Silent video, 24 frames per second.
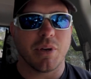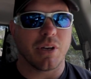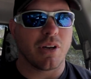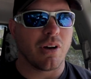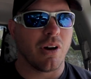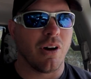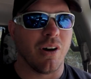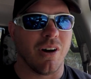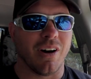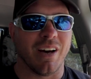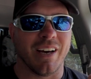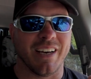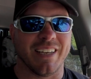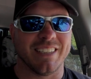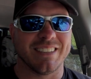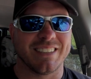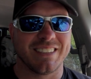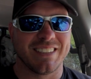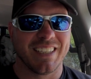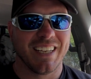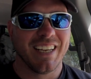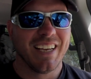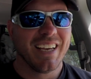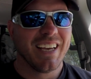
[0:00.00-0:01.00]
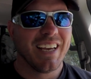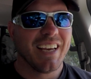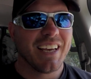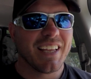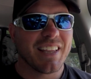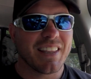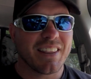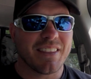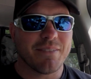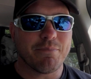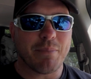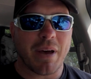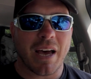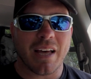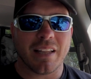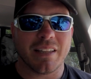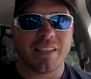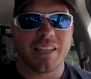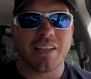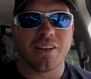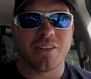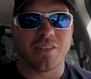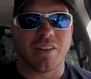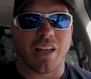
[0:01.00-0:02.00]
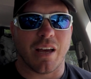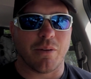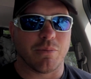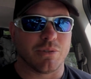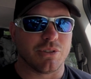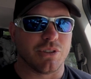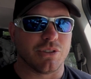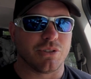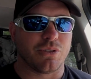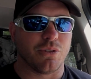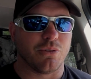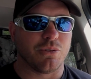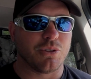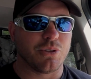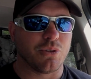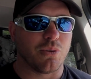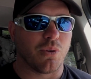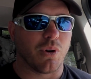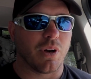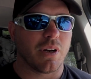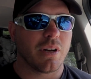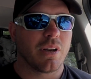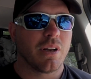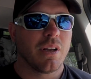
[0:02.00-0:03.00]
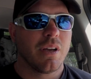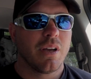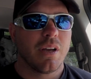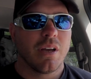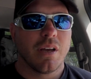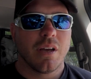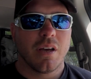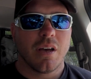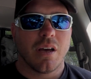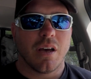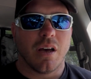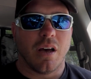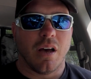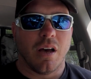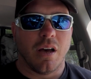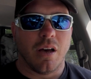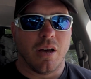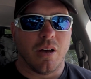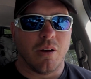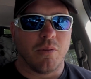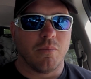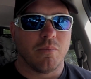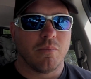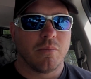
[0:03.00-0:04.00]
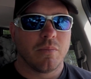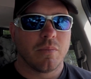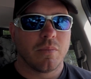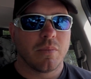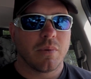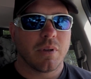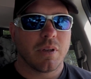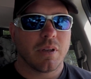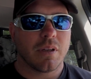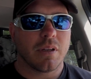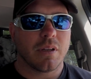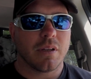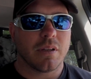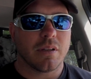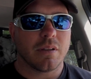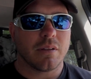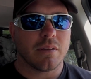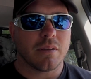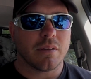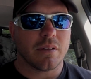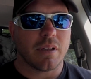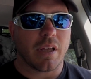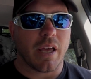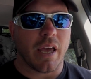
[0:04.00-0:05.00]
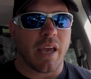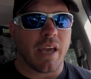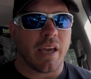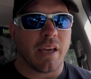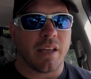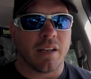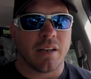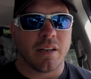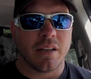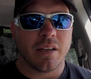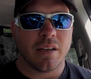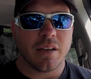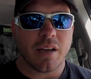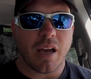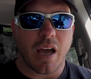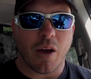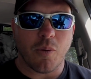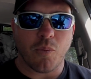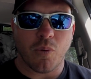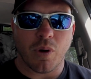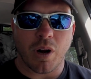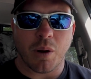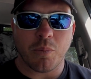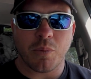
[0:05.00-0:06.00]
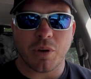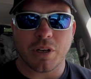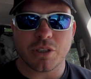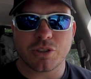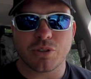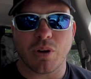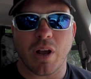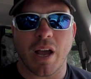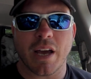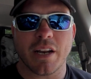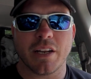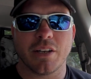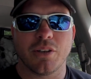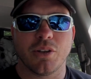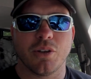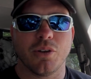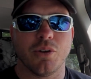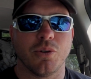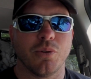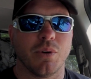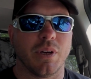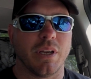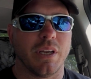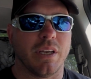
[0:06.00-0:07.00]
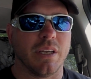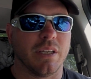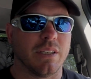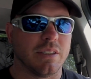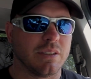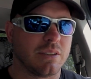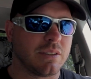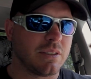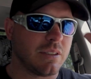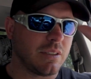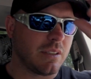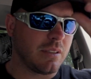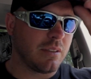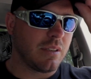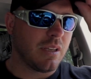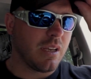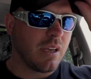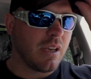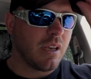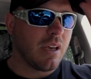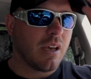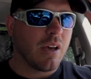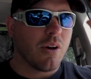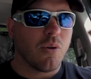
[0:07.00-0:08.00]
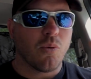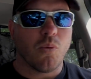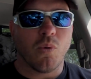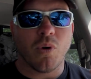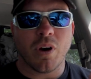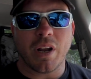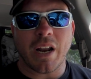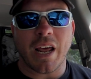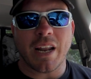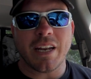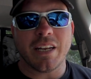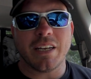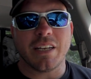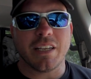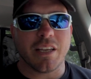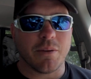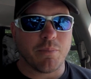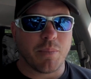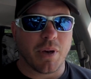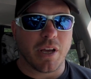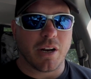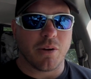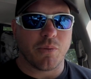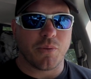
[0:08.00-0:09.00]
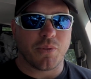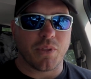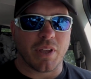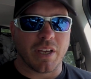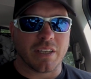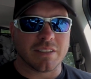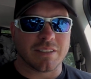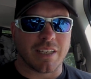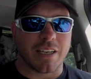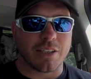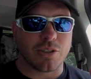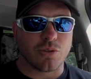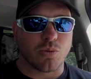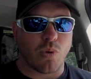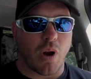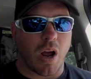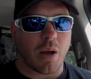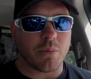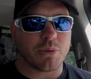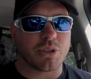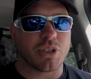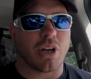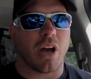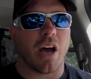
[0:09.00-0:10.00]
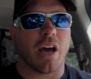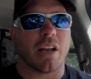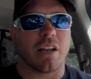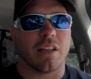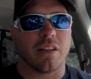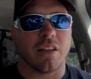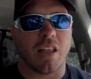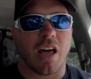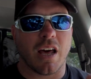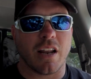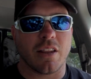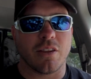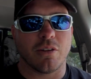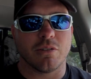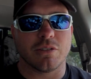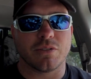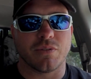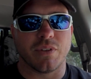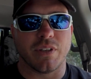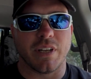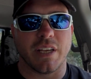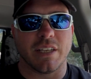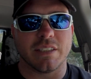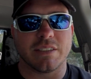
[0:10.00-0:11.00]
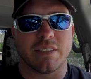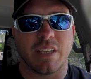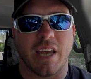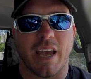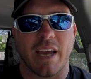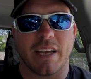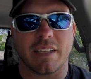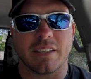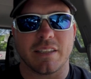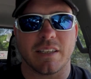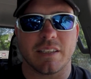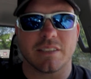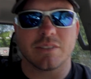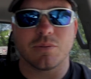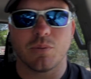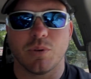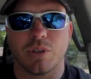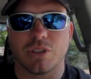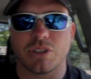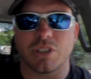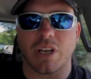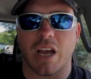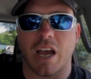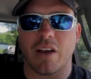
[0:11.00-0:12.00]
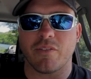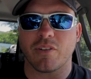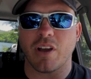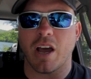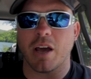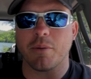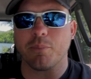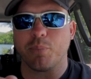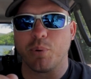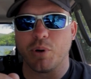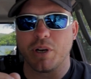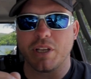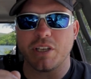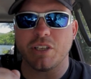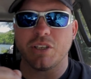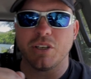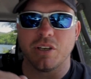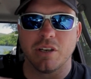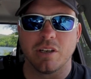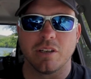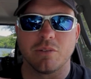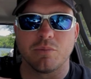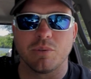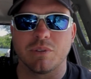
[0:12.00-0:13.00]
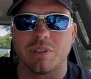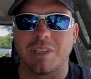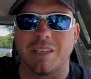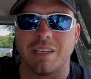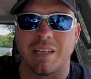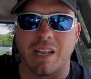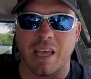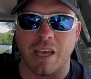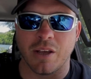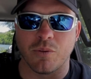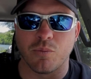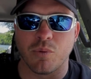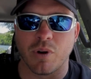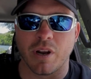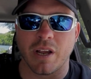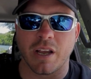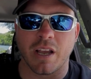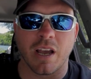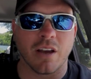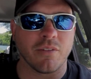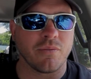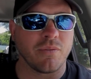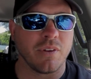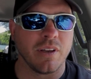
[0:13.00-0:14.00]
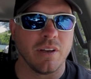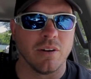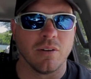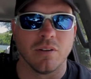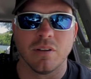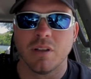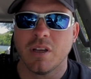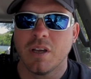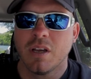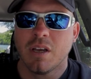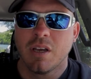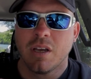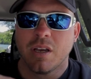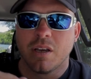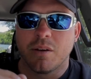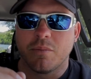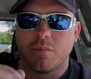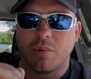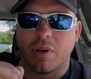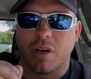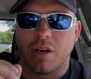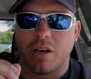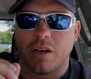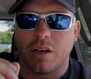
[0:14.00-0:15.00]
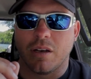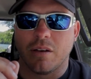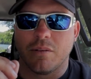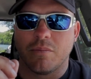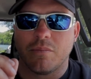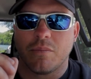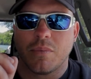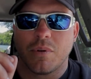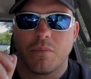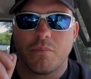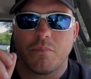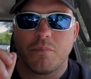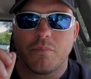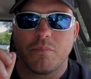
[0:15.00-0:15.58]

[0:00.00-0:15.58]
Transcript: because my leader line was just too short. Um, and what I'm going to try to do is one, I need to get better with things like drop shot and a lot of those finesse tactics, which I've gotten pretty good with the Ned rig, I feel. Um,